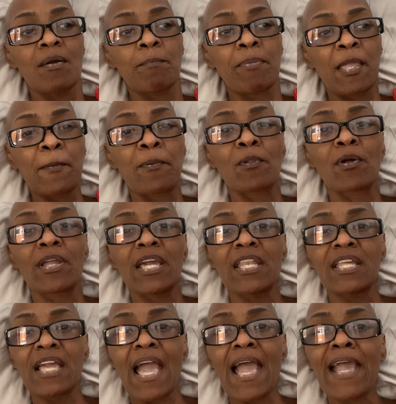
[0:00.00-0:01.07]
people are
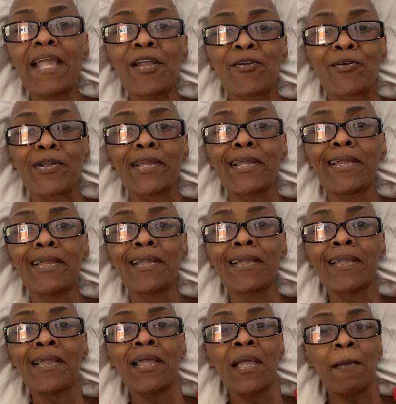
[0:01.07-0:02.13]
getting angry
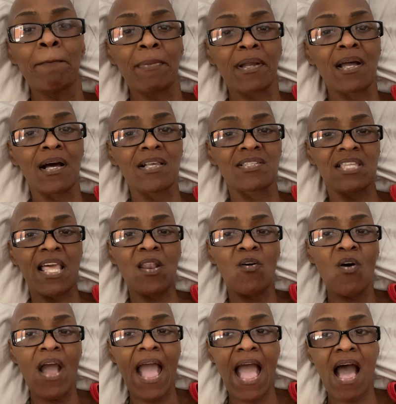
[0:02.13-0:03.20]
because they
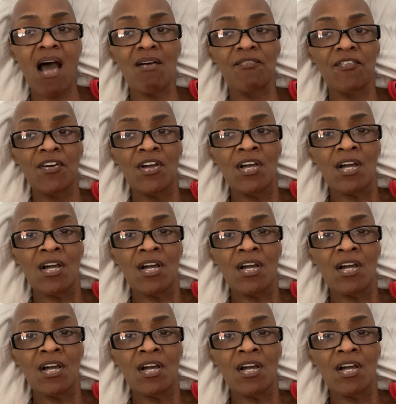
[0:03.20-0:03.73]
don't have